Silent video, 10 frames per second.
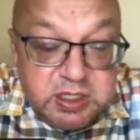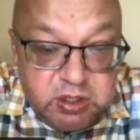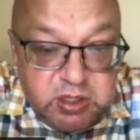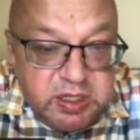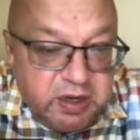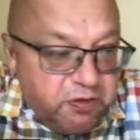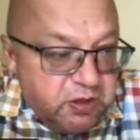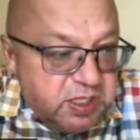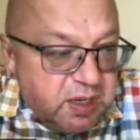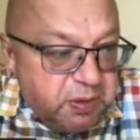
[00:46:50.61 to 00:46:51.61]
Like for
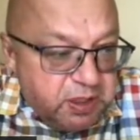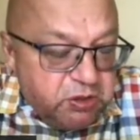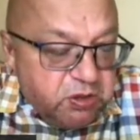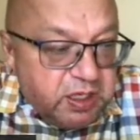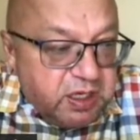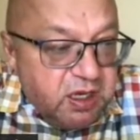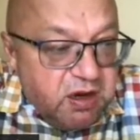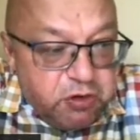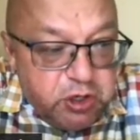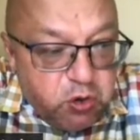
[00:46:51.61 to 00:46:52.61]
example, I know like
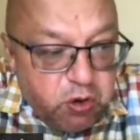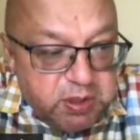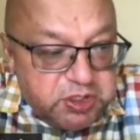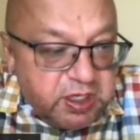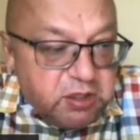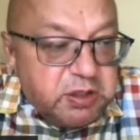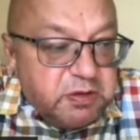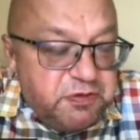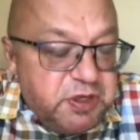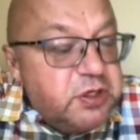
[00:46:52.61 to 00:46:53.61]
for e-commerce there are a lot
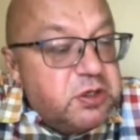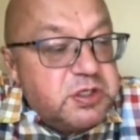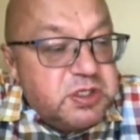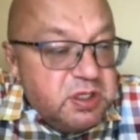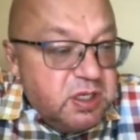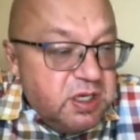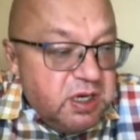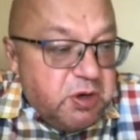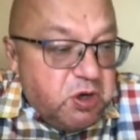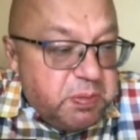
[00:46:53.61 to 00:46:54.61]
of videos
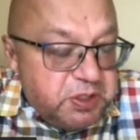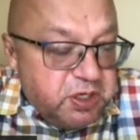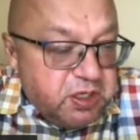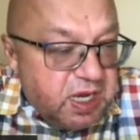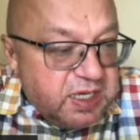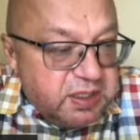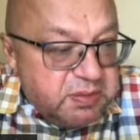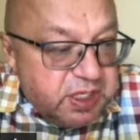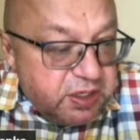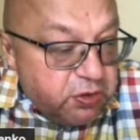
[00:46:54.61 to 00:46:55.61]
about particular
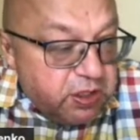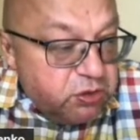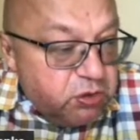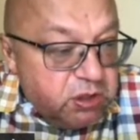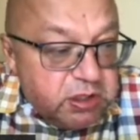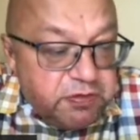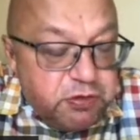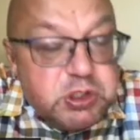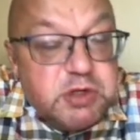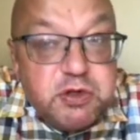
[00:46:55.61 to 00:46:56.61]
items, and you can do a lot of
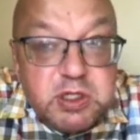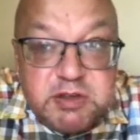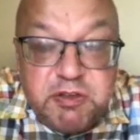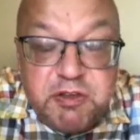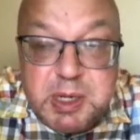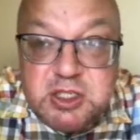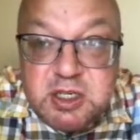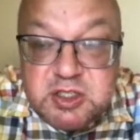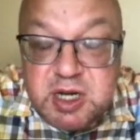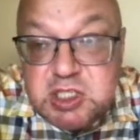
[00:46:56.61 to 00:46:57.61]
useful information
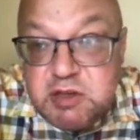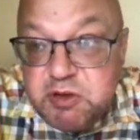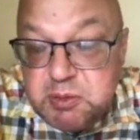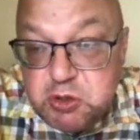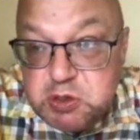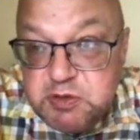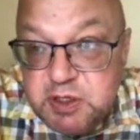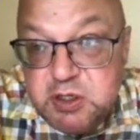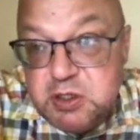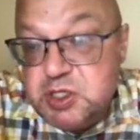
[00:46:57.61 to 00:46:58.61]
extraction from those
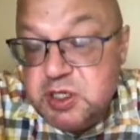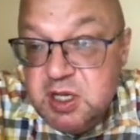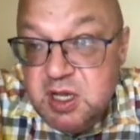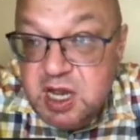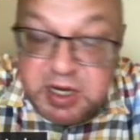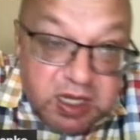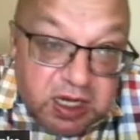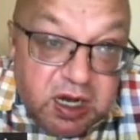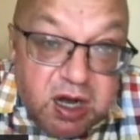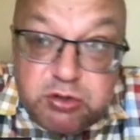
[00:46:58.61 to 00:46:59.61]
videos and
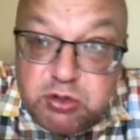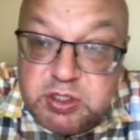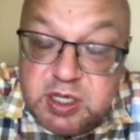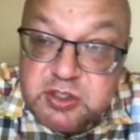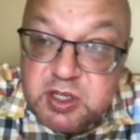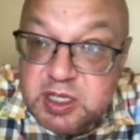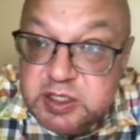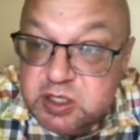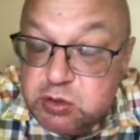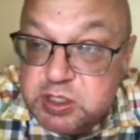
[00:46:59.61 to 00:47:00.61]
audio text
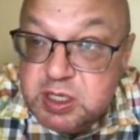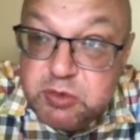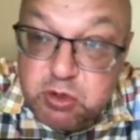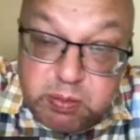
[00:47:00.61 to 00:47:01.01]
related to them to